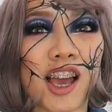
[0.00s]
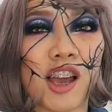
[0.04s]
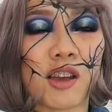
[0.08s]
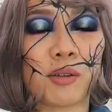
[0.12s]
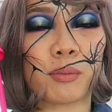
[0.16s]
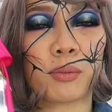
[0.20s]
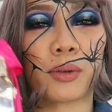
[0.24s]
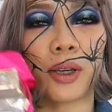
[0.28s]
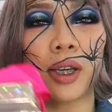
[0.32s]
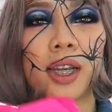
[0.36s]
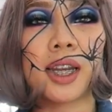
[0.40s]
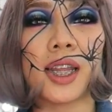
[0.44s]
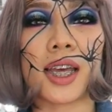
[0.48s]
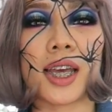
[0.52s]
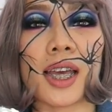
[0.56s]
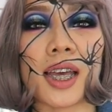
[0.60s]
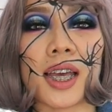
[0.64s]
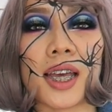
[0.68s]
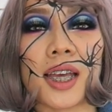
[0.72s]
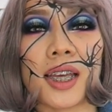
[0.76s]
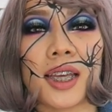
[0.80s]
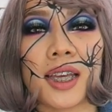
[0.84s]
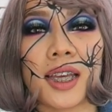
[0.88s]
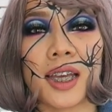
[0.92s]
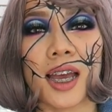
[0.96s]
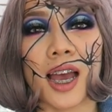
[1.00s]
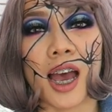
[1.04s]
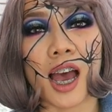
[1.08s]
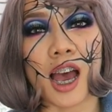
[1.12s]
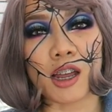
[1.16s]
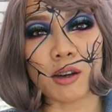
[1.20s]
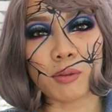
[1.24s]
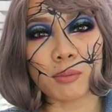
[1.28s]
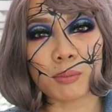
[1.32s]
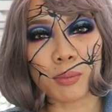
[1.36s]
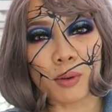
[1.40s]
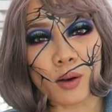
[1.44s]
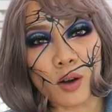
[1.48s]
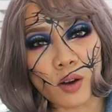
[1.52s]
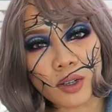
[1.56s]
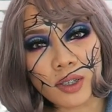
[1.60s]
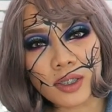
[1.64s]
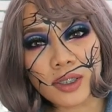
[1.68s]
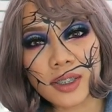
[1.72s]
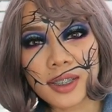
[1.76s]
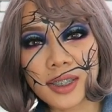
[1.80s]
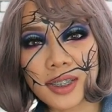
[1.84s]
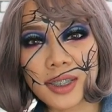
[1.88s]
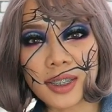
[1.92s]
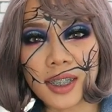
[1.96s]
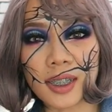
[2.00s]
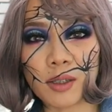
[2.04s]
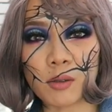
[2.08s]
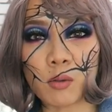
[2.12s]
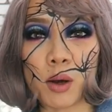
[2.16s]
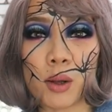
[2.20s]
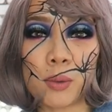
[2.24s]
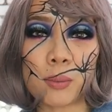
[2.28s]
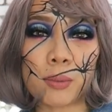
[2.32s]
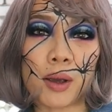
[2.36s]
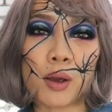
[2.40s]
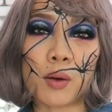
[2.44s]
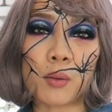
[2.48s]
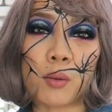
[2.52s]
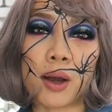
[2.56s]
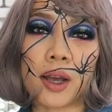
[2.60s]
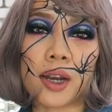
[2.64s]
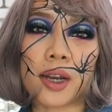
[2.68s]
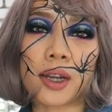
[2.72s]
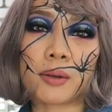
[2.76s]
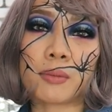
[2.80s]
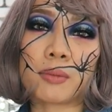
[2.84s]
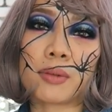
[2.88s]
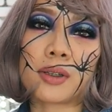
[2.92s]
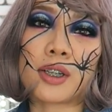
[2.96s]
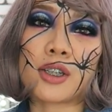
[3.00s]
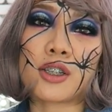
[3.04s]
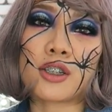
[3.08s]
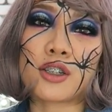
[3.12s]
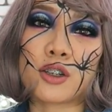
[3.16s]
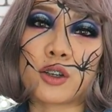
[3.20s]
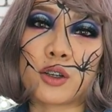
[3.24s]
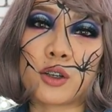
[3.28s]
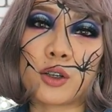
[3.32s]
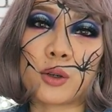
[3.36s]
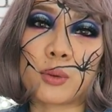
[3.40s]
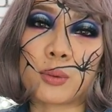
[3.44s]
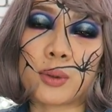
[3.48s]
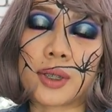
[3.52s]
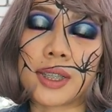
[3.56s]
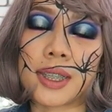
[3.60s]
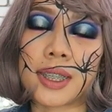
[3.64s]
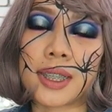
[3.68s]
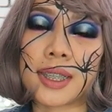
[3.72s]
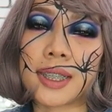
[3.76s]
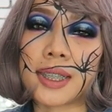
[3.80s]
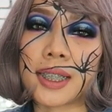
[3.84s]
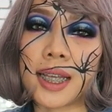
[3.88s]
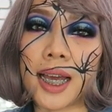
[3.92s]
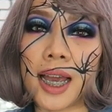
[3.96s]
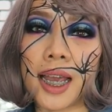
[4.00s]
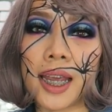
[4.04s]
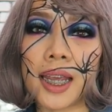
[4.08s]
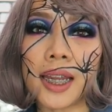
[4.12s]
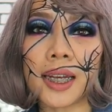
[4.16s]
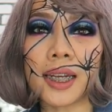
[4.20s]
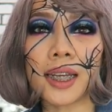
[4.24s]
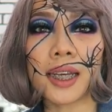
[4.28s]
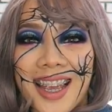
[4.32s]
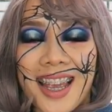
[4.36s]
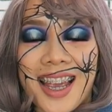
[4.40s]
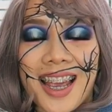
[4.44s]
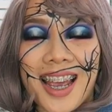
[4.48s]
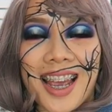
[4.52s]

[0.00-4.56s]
I'm gonna unbox one by one. I'm gonna show you what's inside.